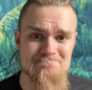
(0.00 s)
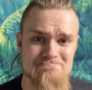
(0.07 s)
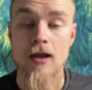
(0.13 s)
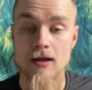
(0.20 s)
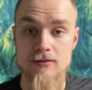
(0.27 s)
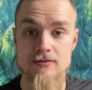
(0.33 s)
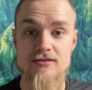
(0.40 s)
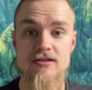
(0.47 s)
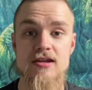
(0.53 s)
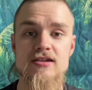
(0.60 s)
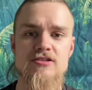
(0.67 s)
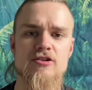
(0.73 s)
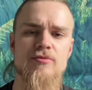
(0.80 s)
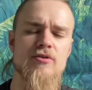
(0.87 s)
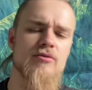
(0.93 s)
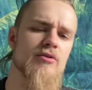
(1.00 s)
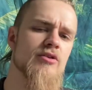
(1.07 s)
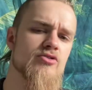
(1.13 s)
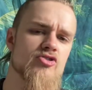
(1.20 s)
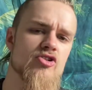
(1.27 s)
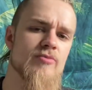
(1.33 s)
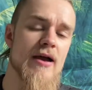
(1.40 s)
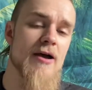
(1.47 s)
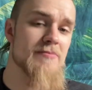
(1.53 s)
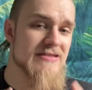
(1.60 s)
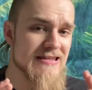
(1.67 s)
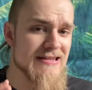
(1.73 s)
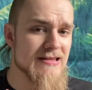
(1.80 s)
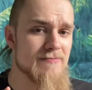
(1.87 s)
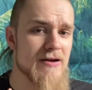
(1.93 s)
And today's topic, we're going to talk about a
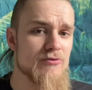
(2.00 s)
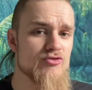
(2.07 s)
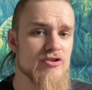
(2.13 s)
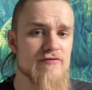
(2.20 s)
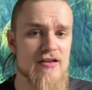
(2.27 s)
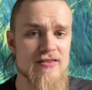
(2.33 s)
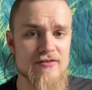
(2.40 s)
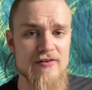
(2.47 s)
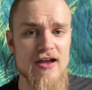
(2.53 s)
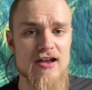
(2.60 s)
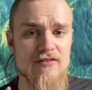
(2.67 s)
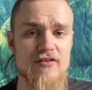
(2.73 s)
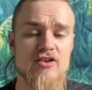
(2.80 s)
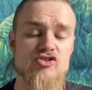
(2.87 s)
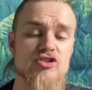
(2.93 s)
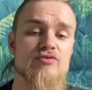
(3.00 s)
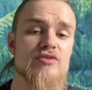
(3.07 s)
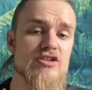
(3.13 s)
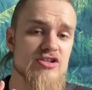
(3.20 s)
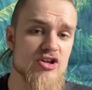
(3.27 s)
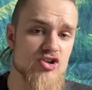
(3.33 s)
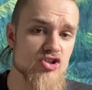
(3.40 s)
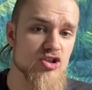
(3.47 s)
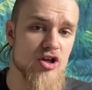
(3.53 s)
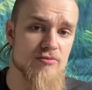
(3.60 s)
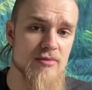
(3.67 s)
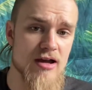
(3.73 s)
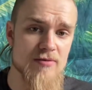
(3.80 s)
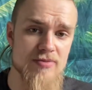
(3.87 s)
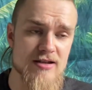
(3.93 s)
particular boundary event that I've actually researched a lot in
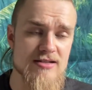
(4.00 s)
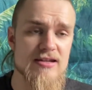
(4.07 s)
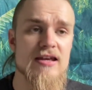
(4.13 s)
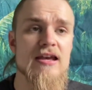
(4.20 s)
my past.